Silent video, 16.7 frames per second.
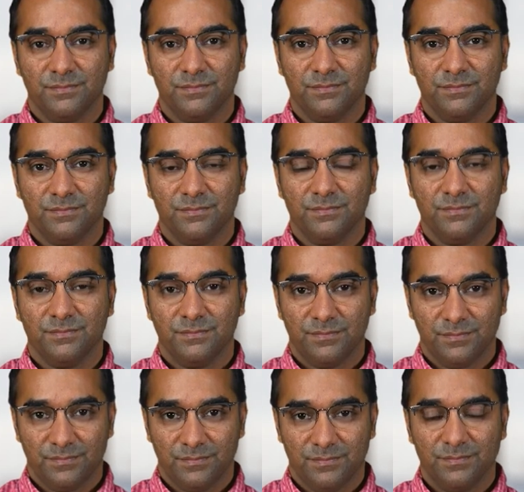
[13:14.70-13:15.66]

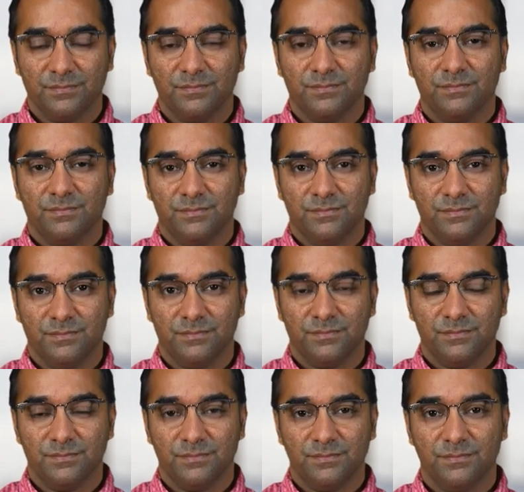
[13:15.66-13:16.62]

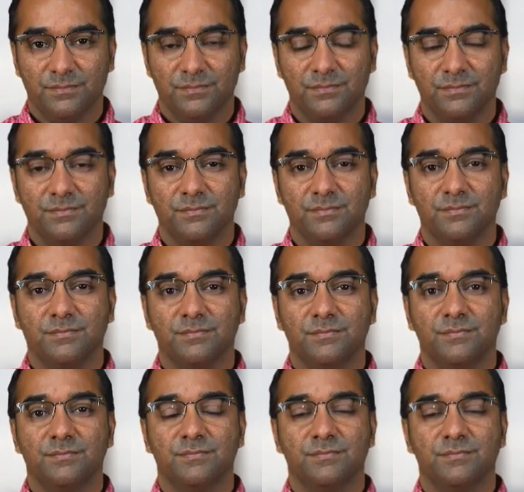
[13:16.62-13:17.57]

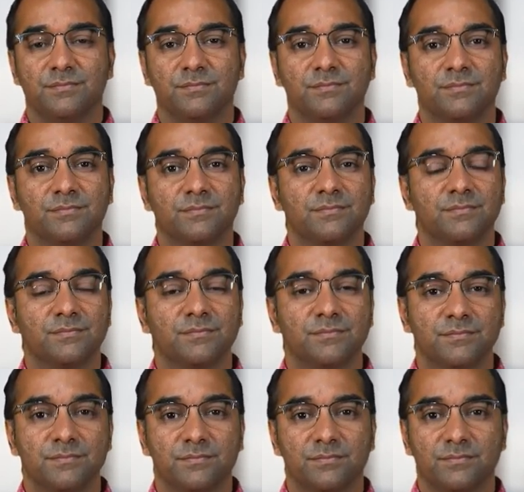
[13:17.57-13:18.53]

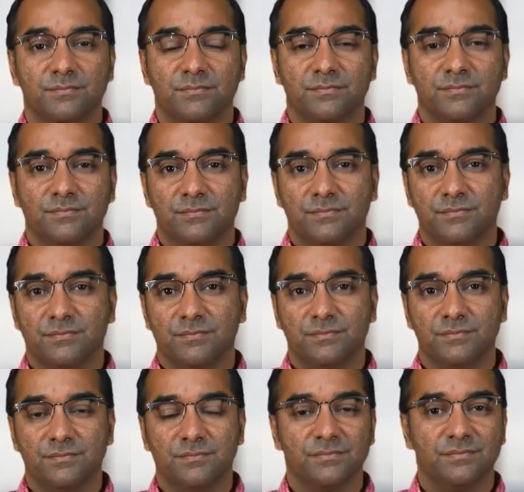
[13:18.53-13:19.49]

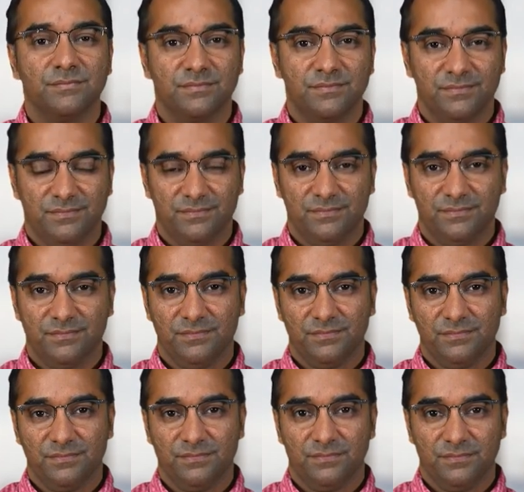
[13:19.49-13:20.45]

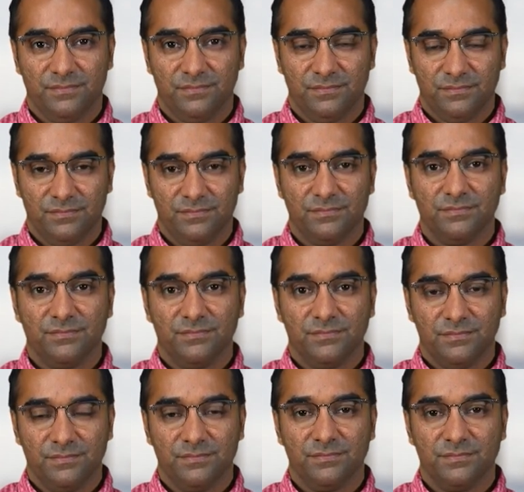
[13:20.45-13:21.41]

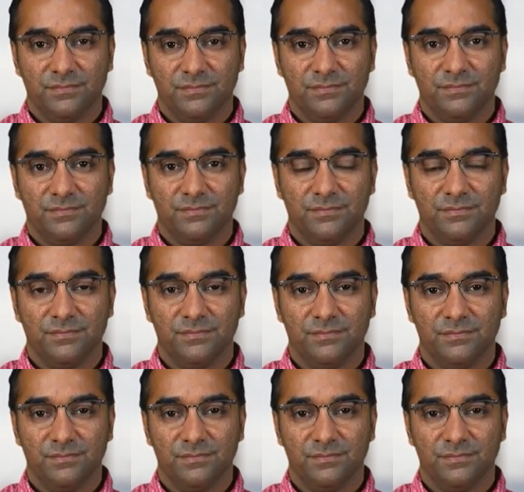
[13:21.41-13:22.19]
(not speaking)